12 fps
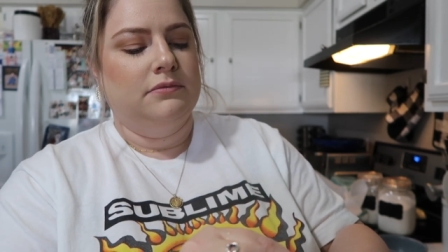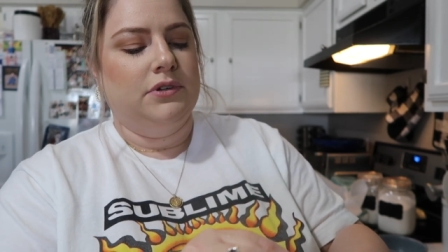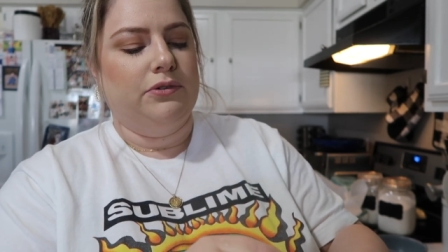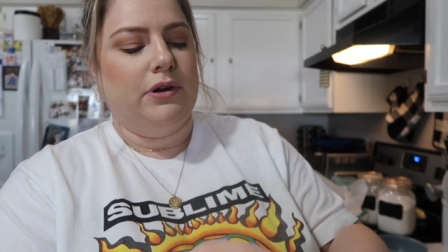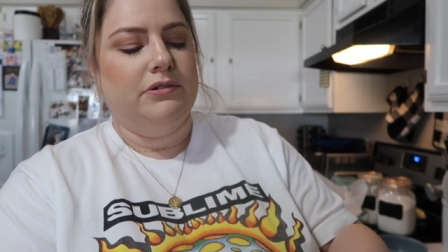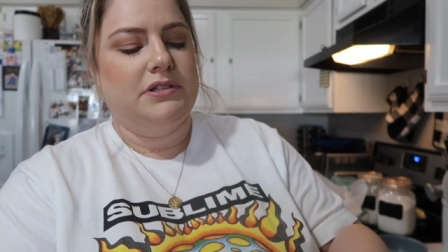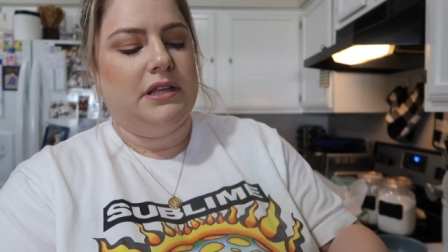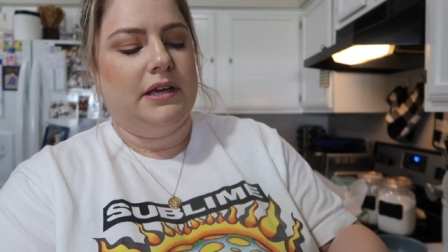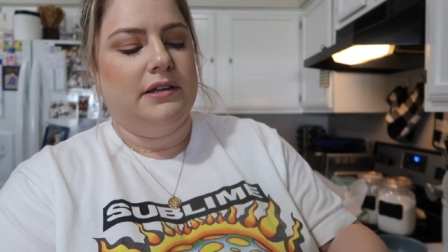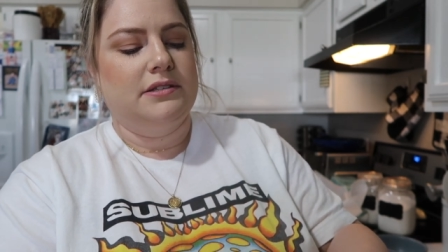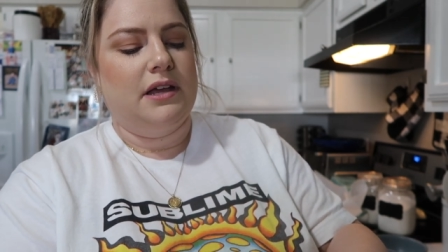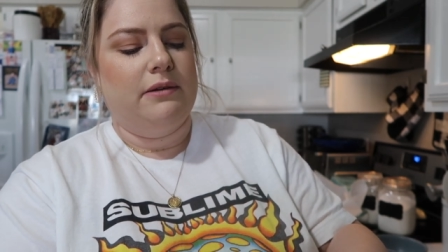gross
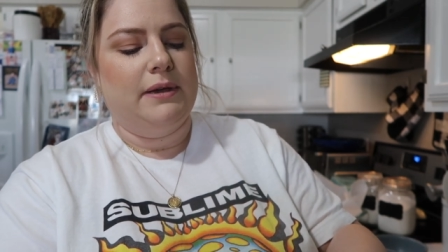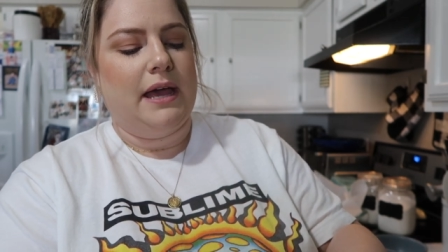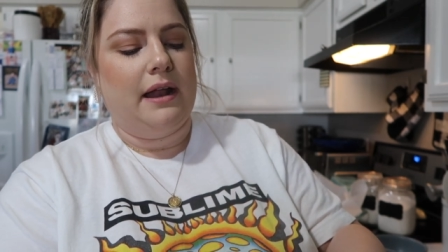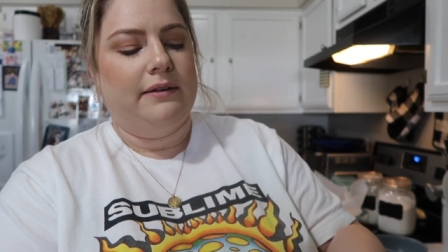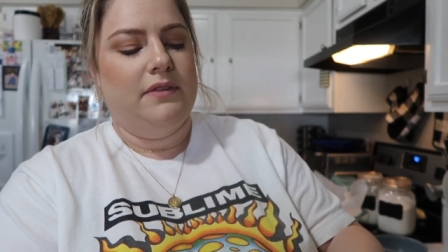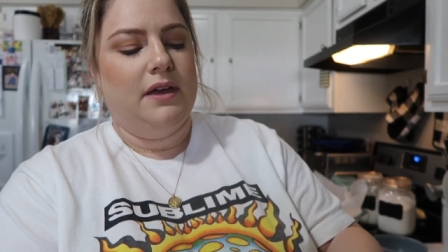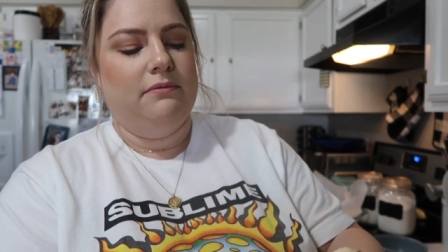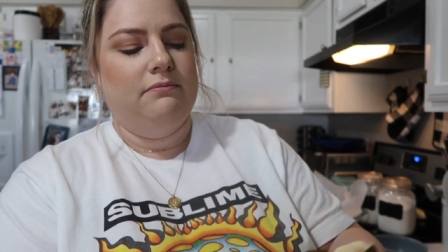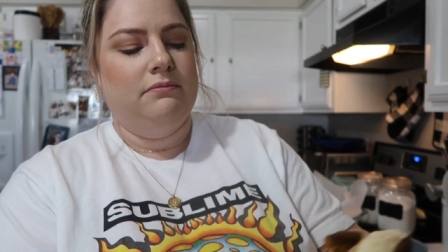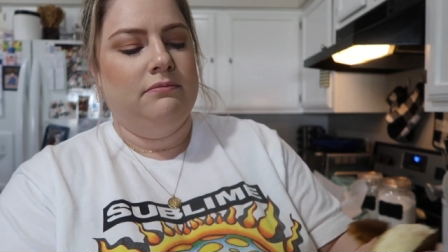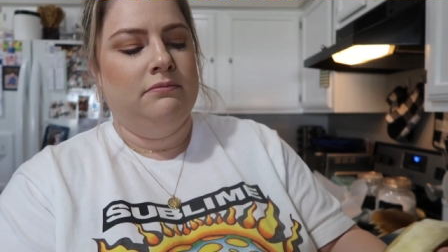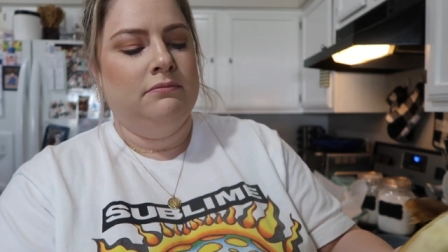things coming out of them,
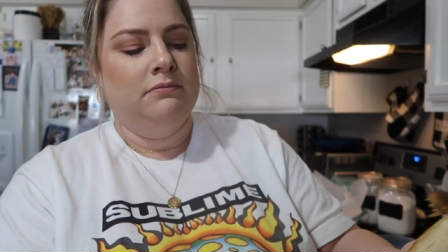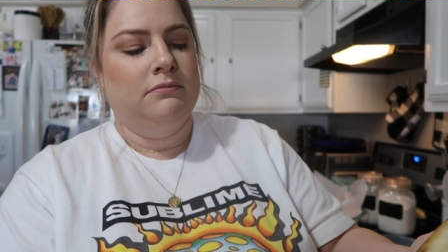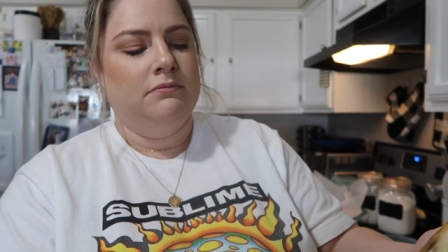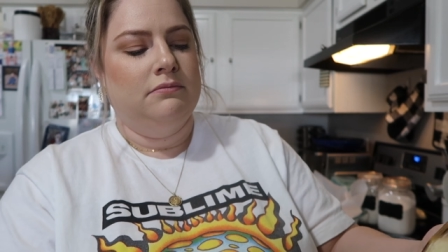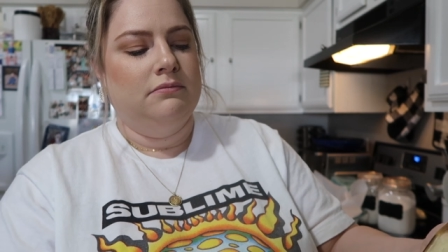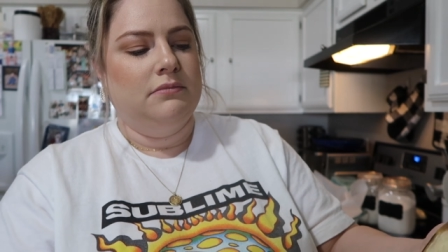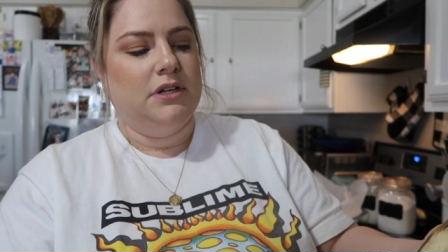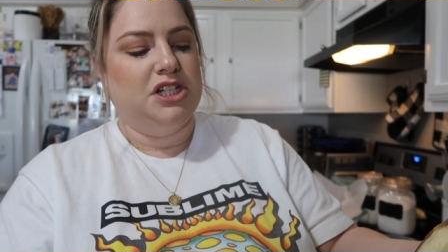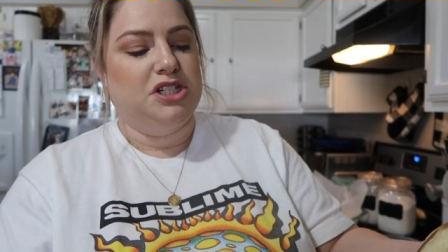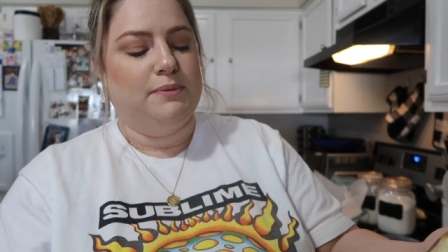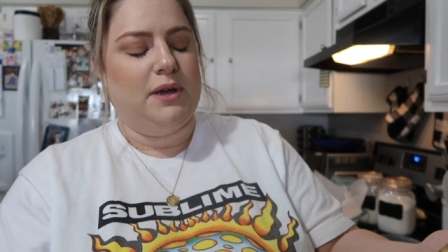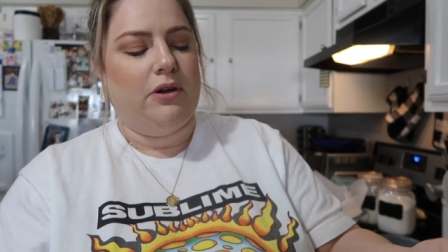it
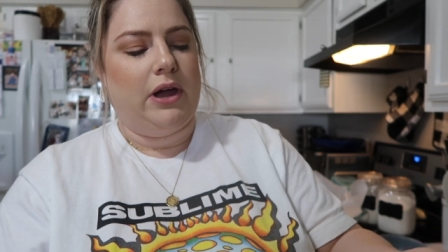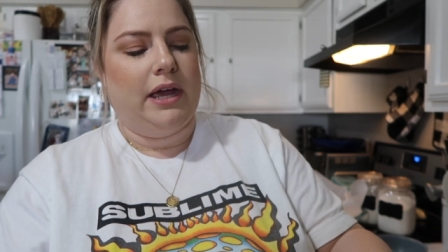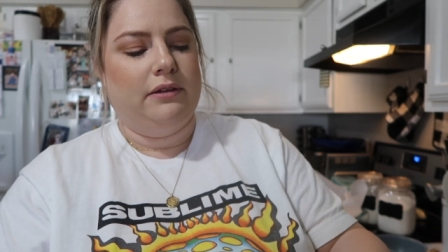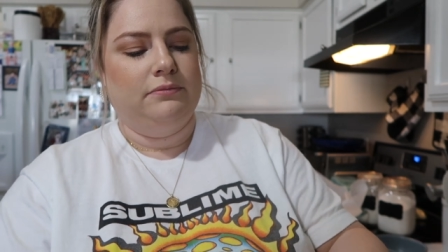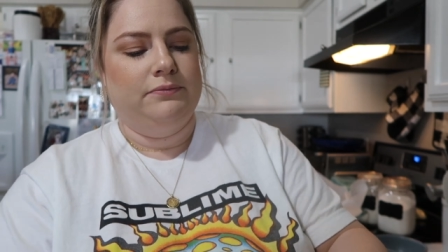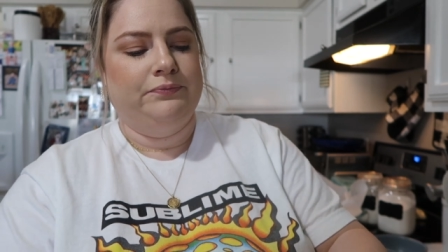should be all right.